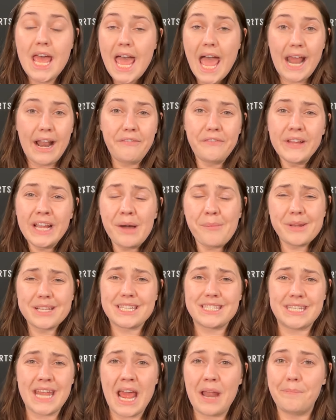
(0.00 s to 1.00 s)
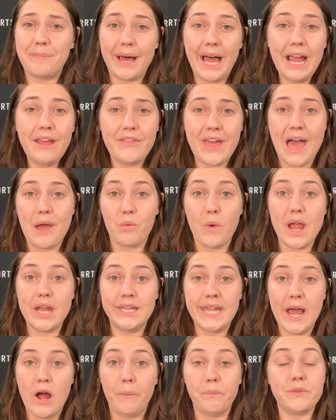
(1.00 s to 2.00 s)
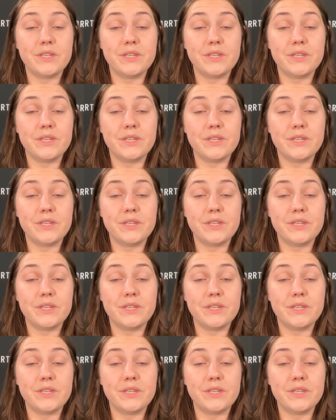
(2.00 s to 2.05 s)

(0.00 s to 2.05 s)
And I think I'm going to stand by that right now.